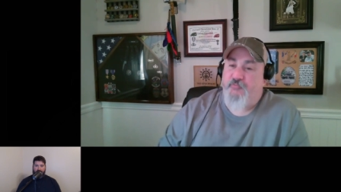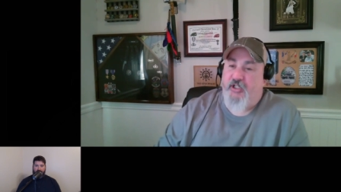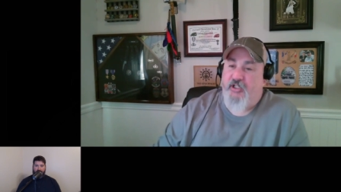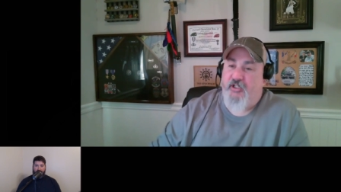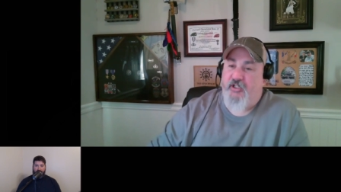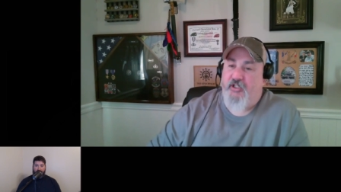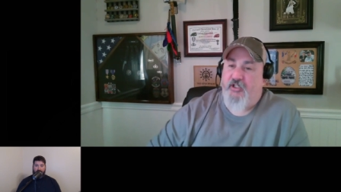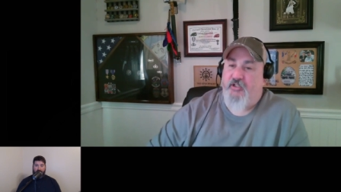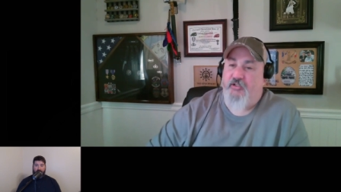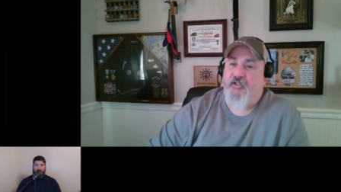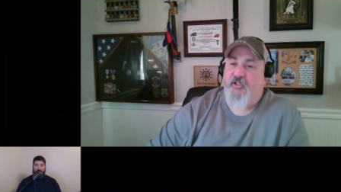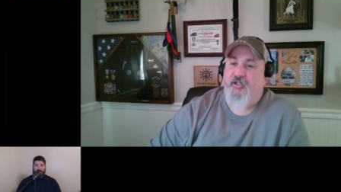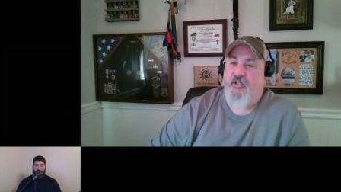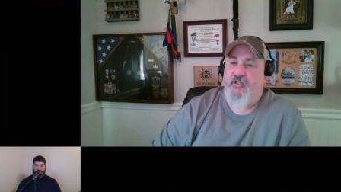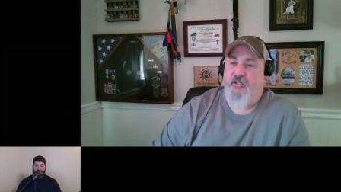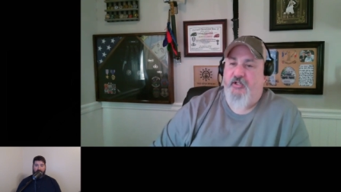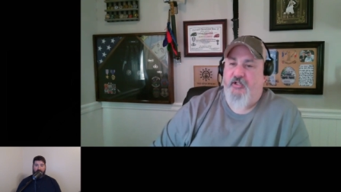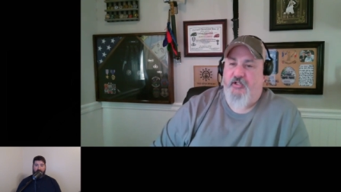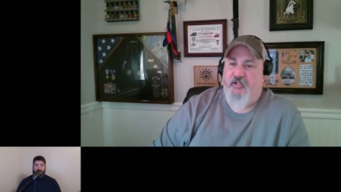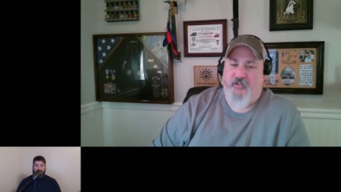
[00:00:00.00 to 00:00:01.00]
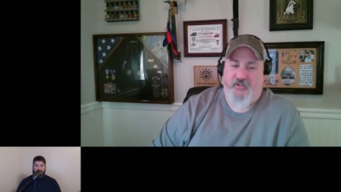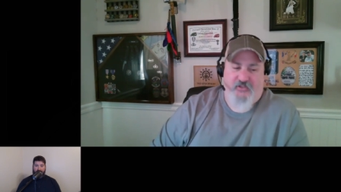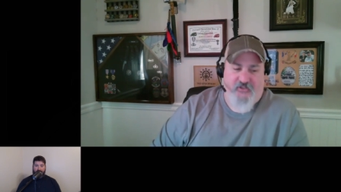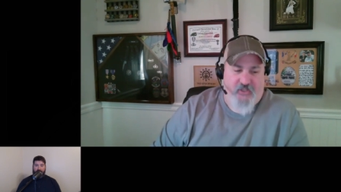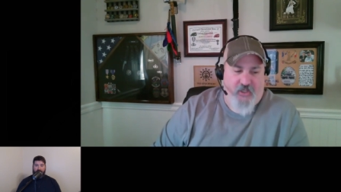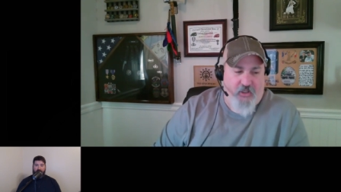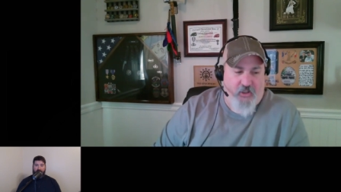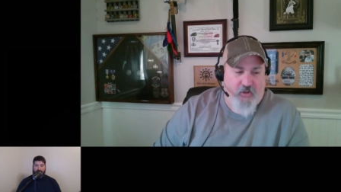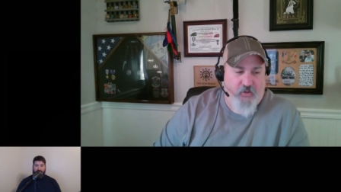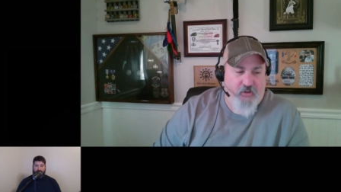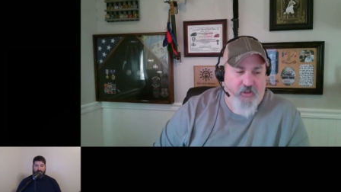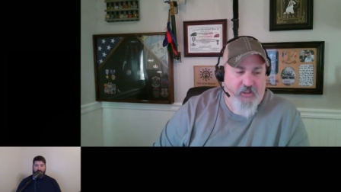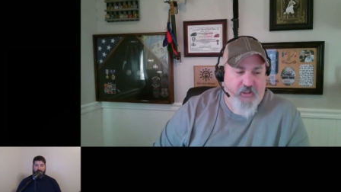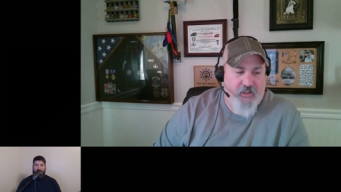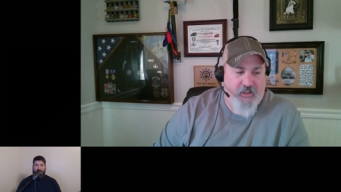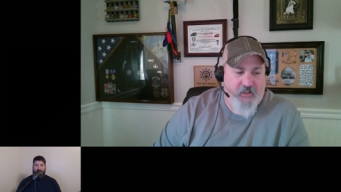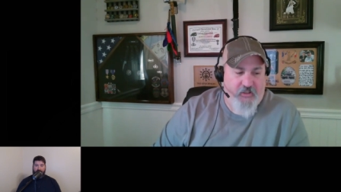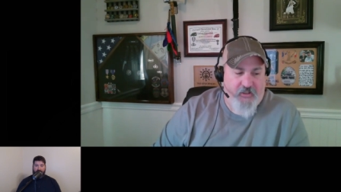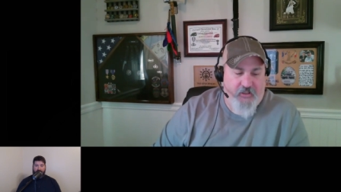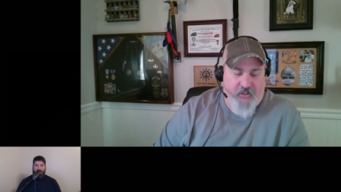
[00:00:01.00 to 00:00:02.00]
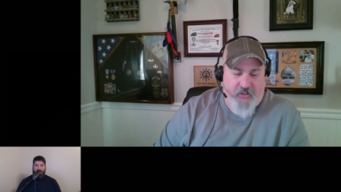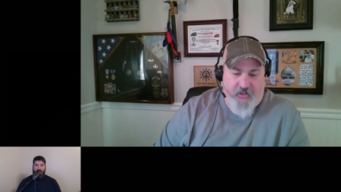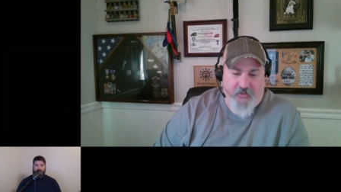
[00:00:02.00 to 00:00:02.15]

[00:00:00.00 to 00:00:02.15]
yeah. So and